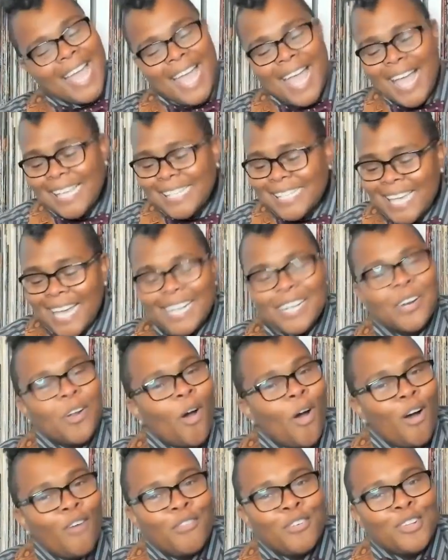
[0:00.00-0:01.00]
has got an
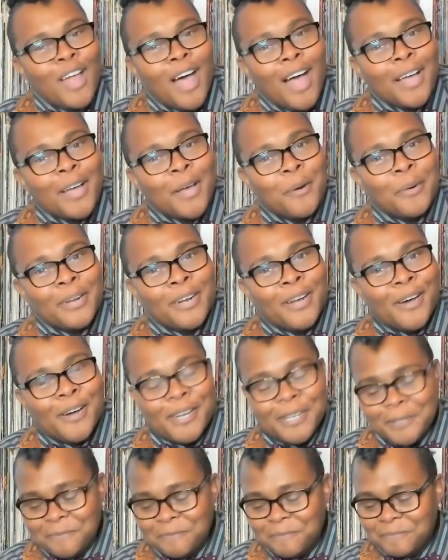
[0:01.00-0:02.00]
awful lot going
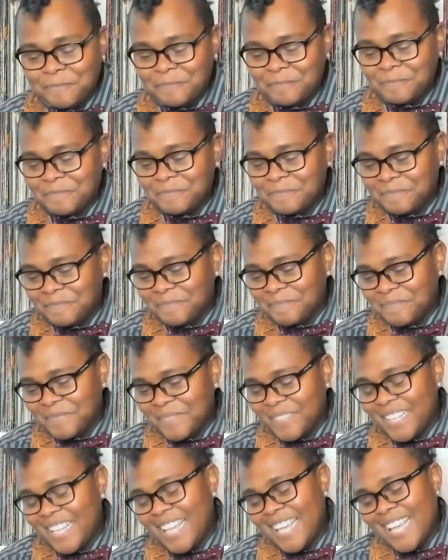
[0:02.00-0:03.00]
on.
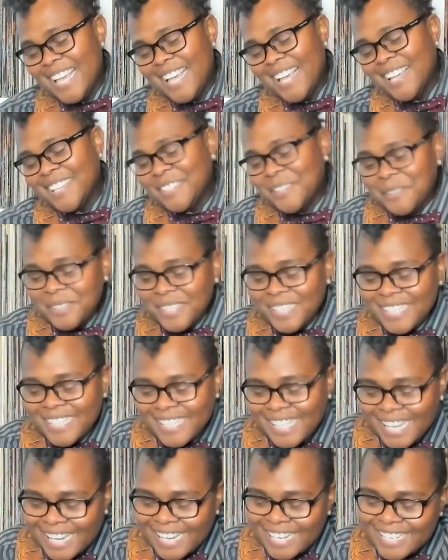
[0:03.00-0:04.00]
So these
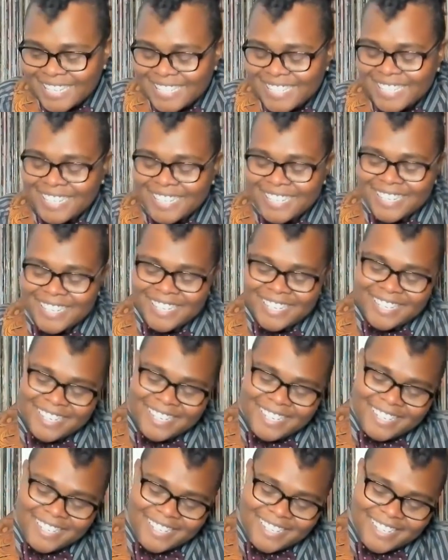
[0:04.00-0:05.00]
days,
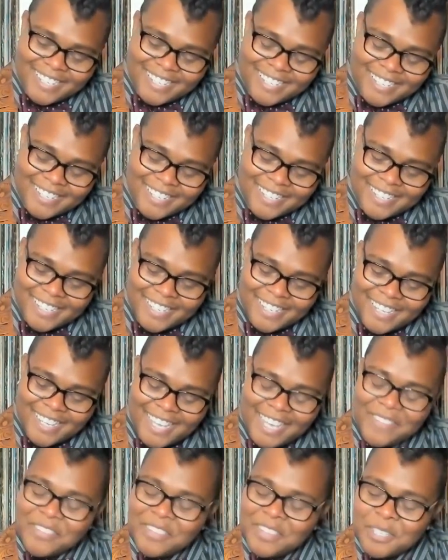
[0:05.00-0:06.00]

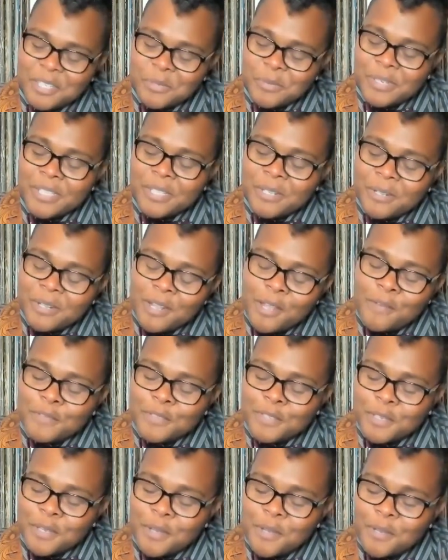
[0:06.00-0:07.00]
even the sweet little love
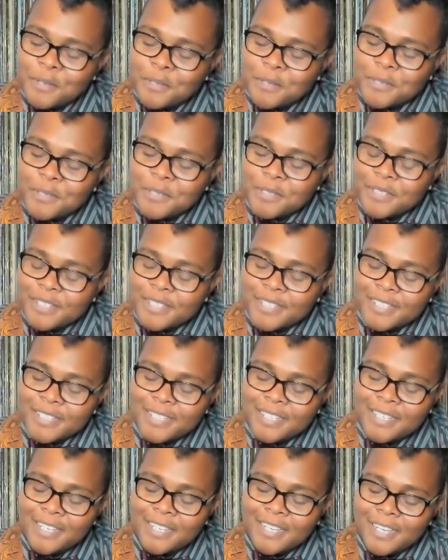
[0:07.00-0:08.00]
songs
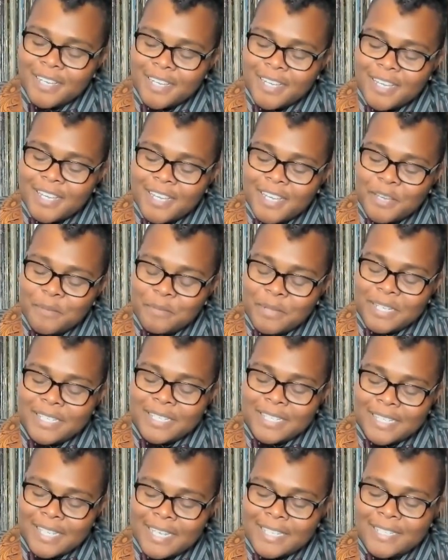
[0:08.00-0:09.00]
in
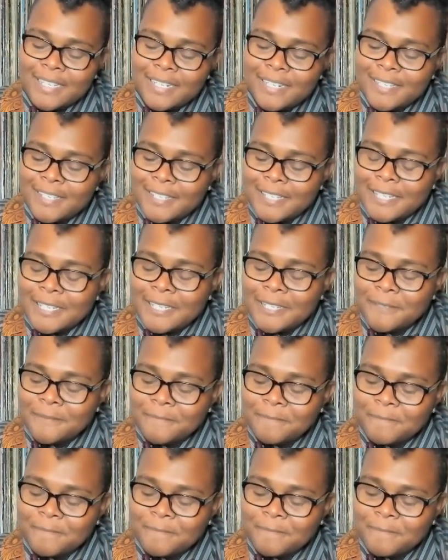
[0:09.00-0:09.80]
places like Tennessee